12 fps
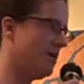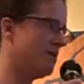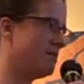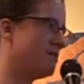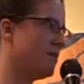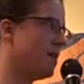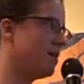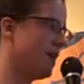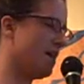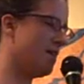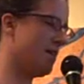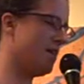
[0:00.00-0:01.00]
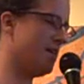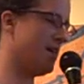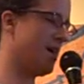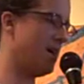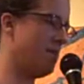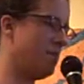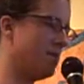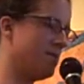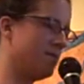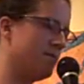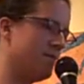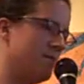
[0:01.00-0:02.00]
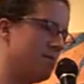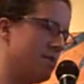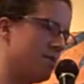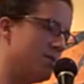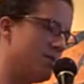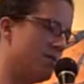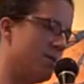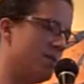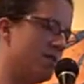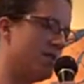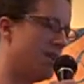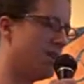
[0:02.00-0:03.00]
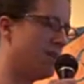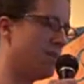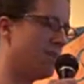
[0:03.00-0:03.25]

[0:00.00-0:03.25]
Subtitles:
In a small cafe in M, someone is taking